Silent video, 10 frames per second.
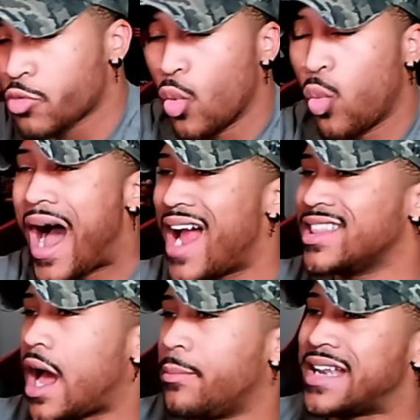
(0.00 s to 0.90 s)

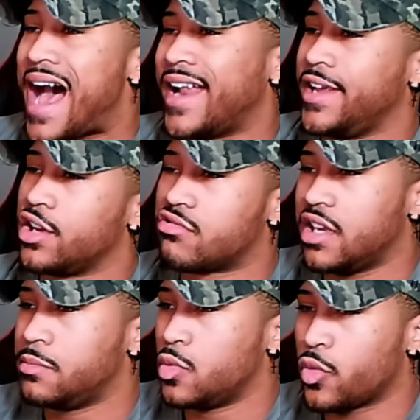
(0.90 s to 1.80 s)
While I'm not in
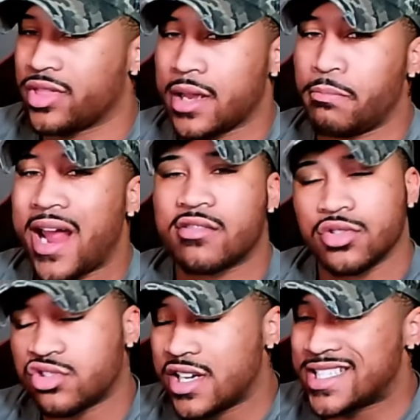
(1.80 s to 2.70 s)
agreement with like
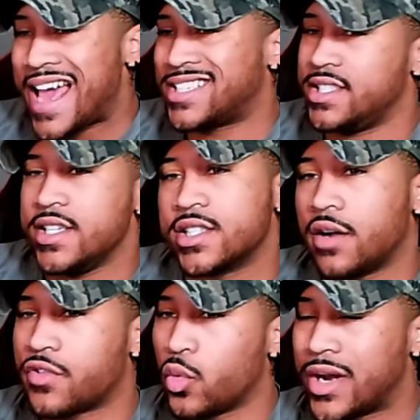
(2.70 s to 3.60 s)
microtransaction-y
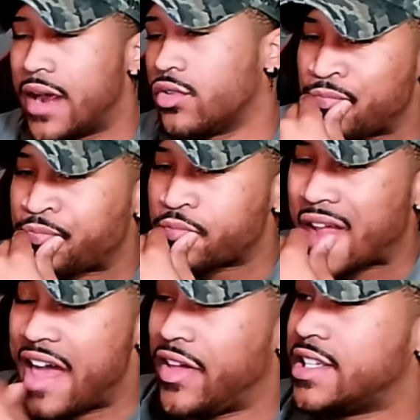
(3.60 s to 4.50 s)
stuff or whatever,
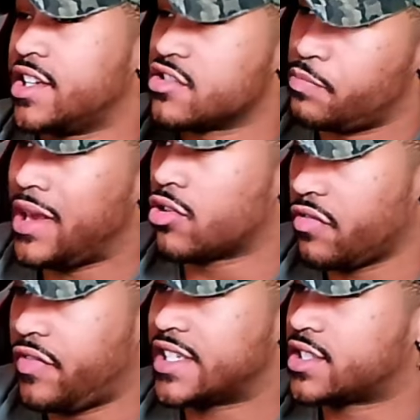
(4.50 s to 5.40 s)
I think that there's bigger
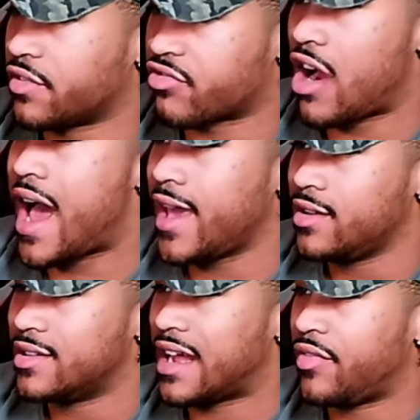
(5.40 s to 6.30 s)
fish to fry,
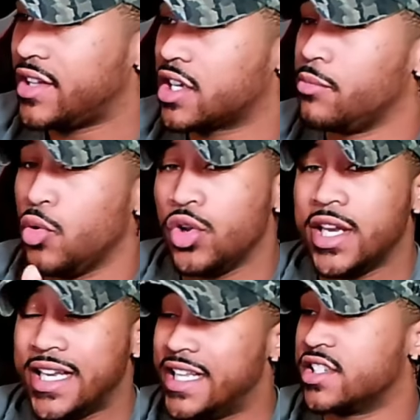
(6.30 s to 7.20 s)
and I think the
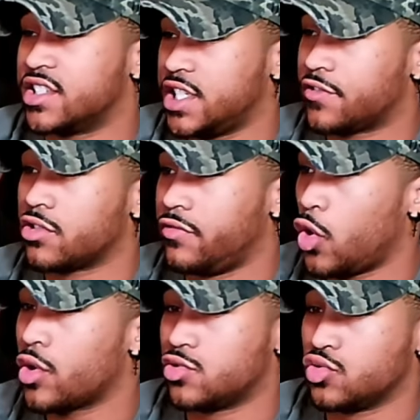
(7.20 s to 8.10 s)
community needs to shift their
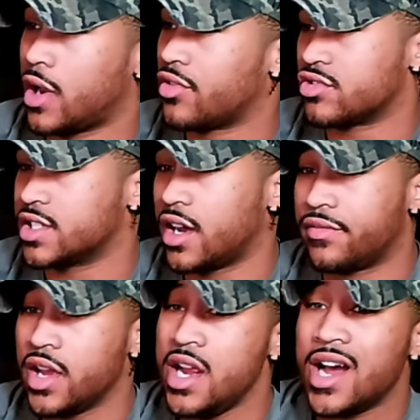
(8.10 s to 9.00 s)
focus on other
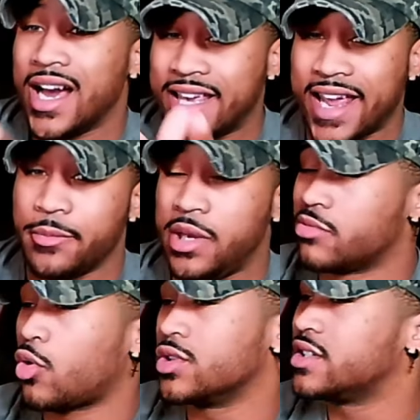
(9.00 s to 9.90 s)
stuff. Again,
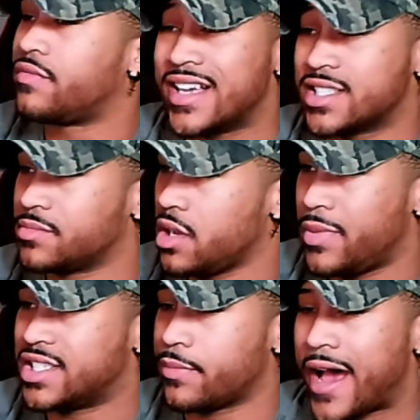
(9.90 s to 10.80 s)
people are always gonna find something to
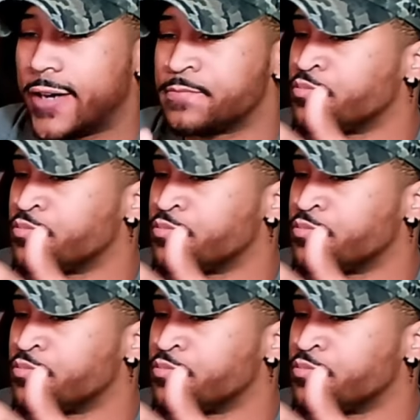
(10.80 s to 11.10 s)
bitch about.